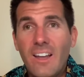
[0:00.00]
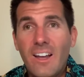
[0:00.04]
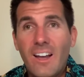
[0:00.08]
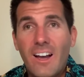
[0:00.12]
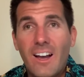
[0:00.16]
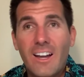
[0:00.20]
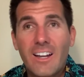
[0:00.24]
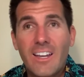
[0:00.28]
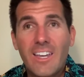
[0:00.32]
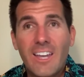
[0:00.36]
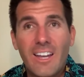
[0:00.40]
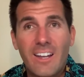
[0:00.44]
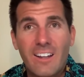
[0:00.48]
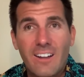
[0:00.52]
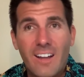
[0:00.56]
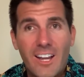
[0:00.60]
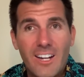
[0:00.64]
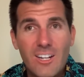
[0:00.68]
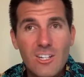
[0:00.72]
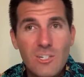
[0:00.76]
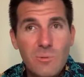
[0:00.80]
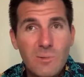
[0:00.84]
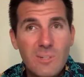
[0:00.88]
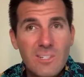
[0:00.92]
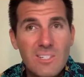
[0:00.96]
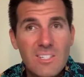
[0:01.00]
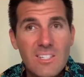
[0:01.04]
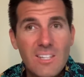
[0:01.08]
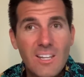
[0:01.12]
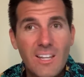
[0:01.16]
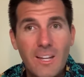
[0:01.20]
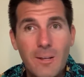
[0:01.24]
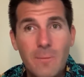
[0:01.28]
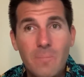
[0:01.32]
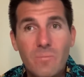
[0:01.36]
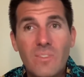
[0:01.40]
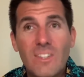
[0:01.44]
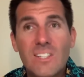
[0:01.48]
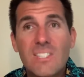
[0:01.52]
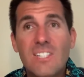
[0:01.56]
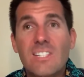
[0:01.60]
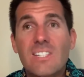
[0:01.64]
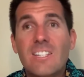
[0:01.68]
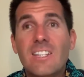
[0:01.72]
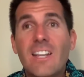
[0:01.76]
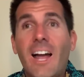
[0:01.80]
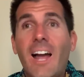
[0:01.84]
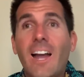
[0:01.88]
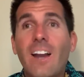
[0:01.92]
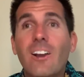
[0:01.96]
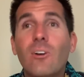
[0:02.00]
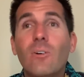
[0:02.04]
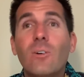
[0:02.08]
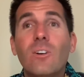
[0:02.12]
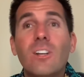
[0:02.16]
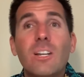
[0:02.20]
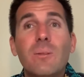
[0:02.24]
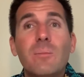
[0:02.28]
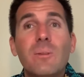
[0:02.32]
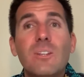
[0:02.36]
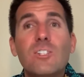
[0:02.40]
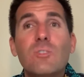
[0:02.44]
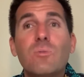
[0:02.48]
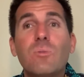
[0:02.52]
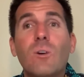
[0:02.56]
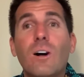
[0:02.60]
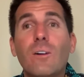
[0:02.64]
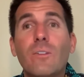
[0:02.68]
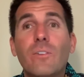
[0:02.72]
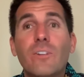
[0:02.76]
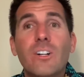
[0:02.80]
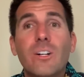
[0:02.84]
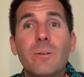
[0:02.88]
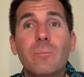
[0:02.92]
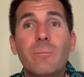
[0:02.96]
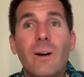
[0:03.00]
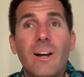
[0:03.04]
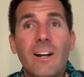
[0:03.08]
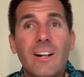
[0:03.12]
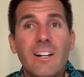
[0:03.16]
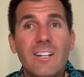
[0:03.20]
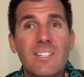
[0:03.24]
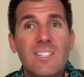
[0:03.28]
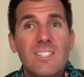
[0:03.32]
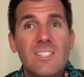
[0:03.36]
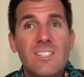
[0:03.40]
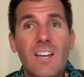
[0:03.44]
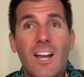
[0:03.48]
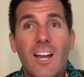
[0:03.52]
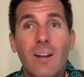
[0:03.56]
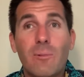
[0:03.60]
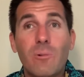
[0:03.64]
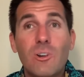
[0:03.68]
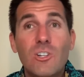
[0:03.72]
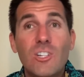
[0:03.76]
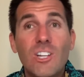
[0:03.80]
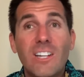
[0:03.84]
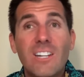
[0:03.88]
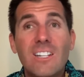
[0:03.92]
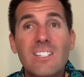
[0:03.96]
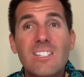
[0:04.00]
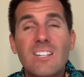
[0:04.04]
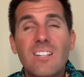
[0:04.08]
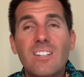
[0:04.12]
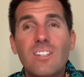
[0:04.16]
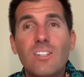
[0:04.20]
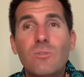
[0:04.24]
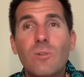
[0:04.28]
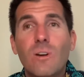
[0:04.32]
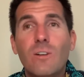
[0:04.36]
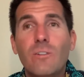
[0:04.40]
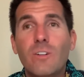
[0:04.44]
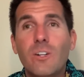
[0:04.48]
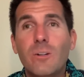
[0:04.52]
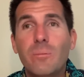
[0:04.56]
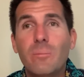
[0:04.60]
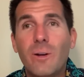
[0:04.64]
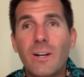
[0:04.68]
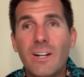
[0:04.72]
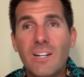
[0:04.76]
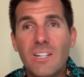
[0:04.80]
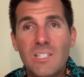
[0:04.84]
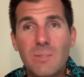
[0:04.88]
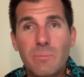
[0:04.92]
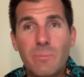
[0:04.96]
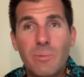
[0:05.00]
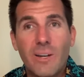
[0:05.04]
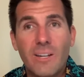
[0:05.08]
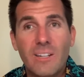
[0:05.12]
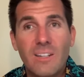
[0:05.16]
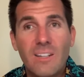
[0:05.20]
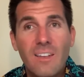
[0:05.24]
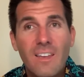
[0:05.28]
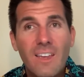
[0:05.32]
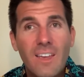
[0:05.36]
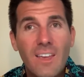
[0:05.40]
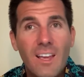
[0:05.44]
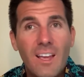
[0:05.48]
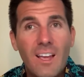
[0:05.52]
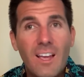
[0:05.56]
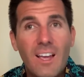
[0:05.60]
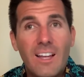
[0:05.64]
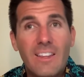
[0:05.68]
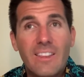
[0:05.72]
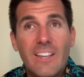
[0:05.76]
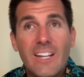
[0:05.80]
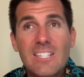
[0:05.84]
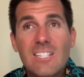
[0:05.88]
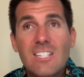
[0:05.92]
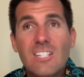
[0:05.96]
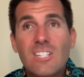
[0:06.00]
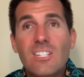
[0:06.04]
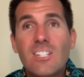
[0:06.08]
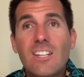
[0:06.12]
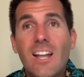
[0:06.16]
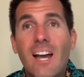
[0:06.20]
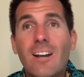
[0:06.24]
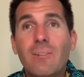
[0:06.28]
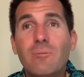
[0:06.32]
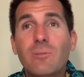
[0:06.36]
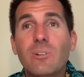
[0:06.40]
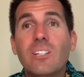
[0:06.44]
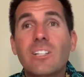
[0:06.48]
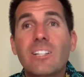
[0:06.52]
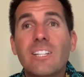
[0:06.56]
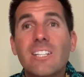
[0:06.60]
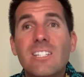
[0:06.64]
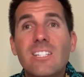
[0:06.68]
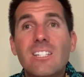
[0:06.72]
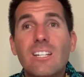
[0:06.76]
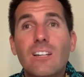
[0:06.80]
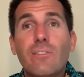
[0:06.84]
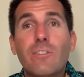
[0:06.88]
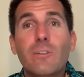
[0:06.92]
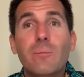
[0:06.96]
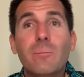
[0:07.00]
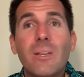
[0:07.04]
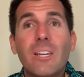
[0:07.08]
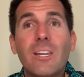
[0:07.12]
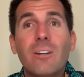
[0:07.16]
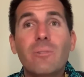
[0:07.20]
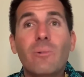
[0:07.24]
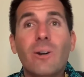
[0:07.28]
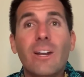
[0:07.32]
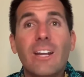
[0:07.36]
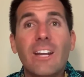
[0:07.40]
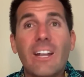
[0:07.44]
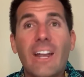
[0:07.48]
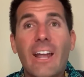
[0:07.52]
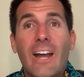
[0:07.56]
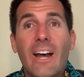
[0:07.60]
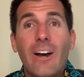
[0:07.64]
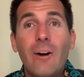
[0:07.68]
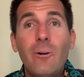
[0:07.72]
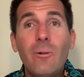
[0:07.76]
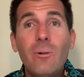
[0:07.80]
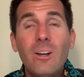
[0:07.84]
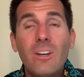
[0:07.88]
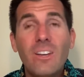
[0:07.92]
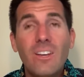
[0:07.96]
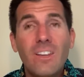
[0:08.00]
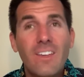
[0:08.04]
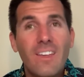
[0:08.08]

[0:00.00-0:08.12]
Again, I just want to say, this is not going to be 1,200 bucks. I wish I could send you 1,200 bucks, but that's just not realistic for me right now.